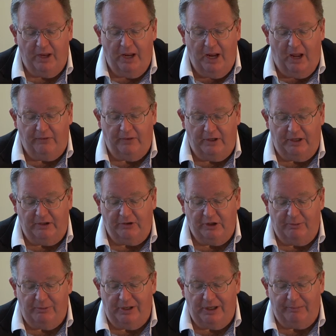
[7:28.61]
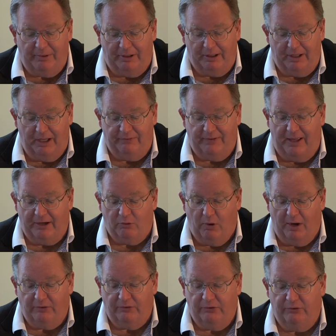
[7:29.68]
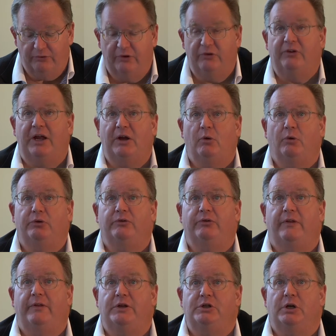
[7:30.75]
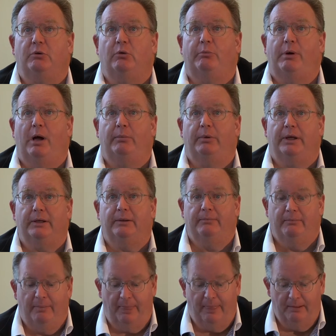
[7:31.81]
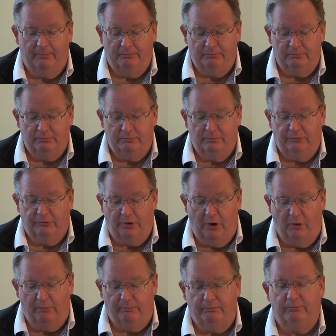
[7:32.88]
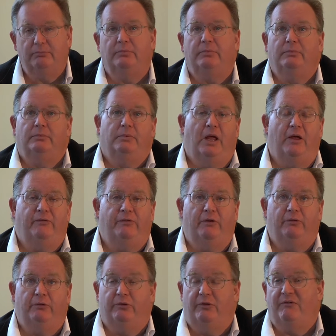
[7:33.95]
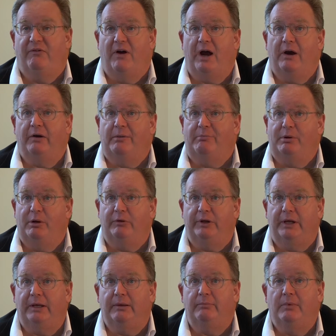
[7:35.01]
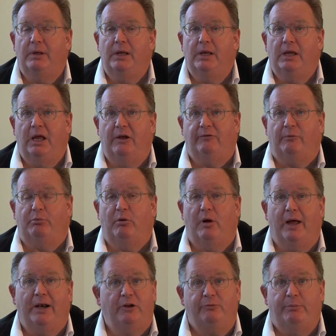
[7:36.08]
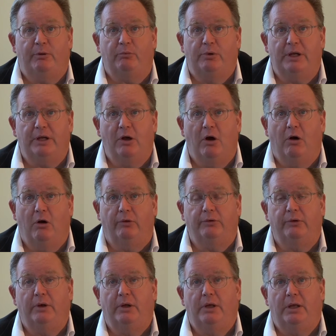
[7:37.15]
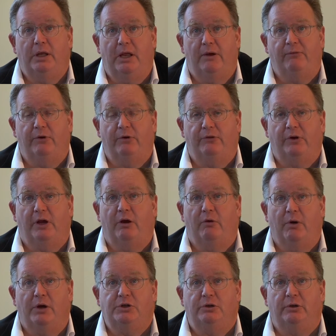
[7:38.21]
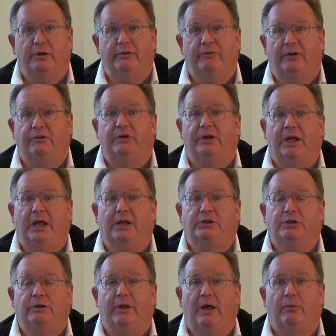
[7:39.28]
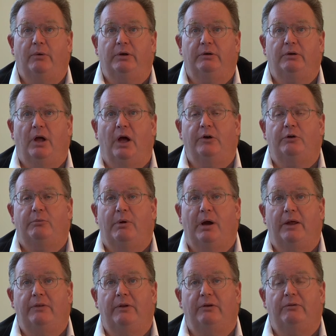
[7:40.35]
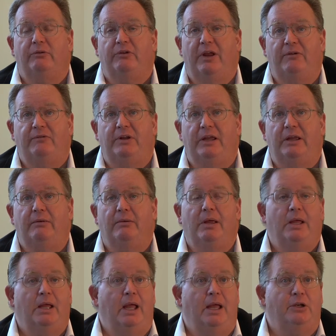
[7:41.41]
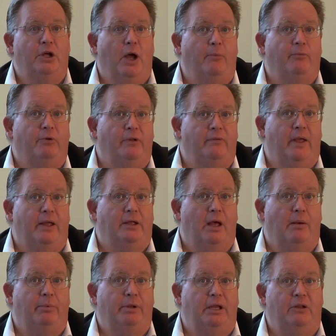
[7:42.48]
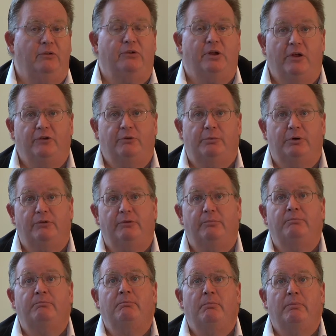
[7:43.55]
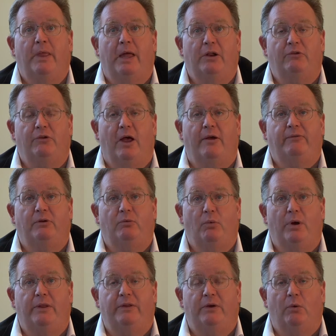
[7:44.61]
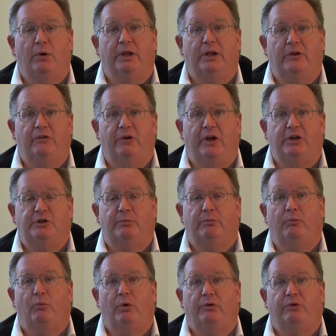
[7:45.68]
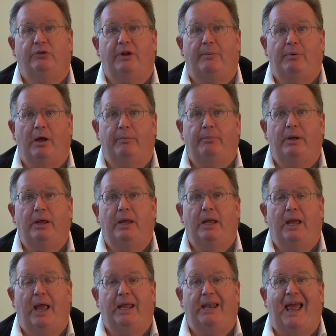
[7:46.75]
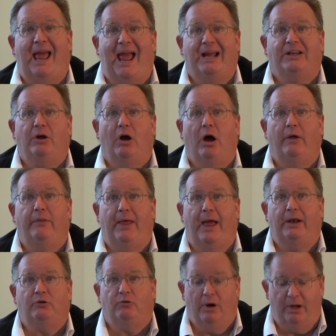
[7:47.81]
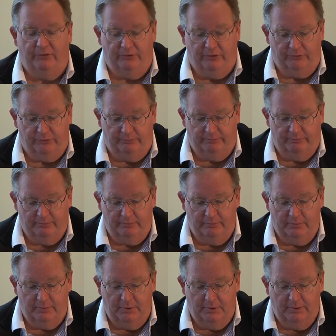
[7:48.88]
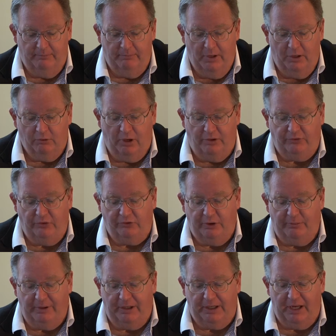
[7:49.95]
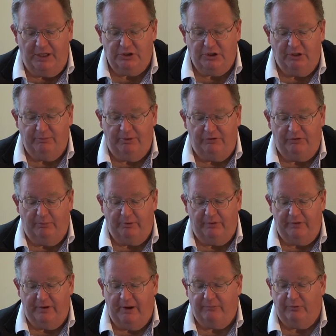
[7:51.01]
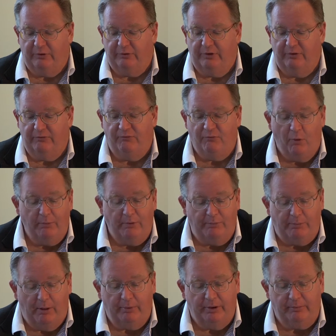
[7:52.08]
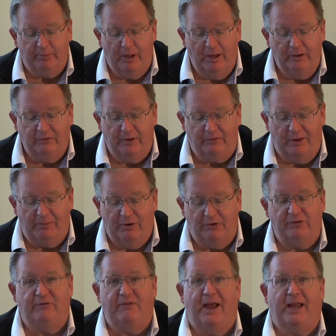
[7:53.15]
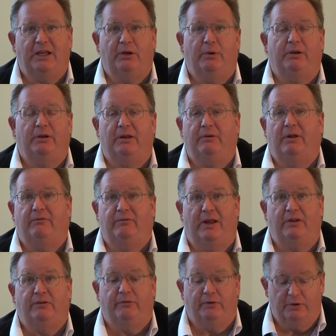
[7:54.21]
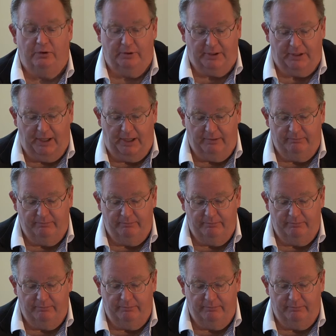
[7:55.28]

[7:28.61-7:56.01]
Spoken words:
and the need to communicate that crisis to stakeholders and the general public. So, if there's a fire at a building, if a product's been recalled, if there's a congressional investigation that would undermine the safety and comfort of that company and its customers, that is often when the organization will step up and act on that crisis. Crisis communication can be simply the effort to inform the public that they must evacuate in advance of a hurricane.